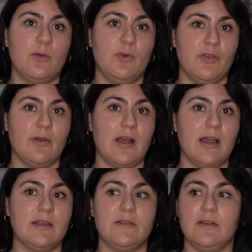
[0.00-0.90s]
with you
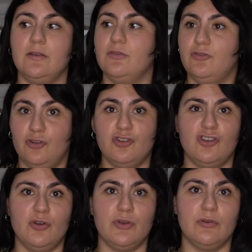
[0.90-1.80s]
guys to
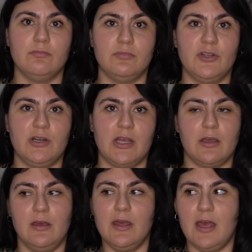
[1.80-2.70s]
show you, you know, like
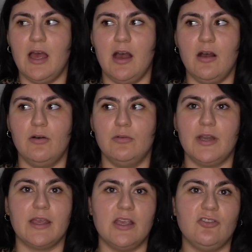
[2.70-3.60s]
how
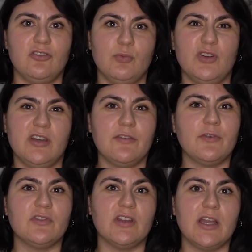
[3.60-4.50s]
like each one
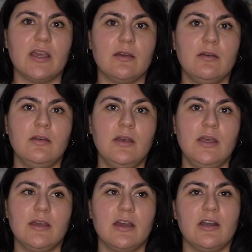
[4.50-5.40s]
differs, and like
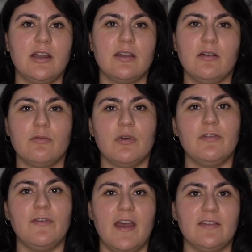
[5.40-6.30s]
kind of like a
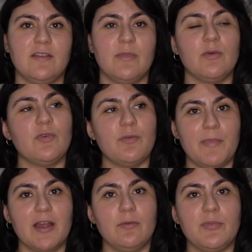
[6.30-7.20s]
rough estimate with
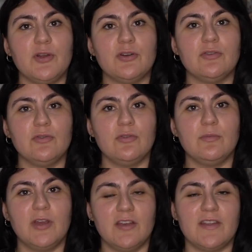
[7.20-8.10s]
my computer,
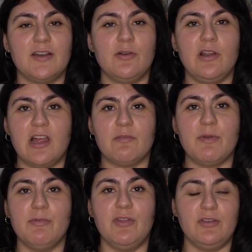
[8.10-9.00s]
because I know a lot of
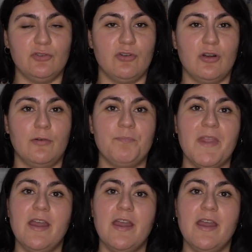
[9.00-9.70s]
people, they struggle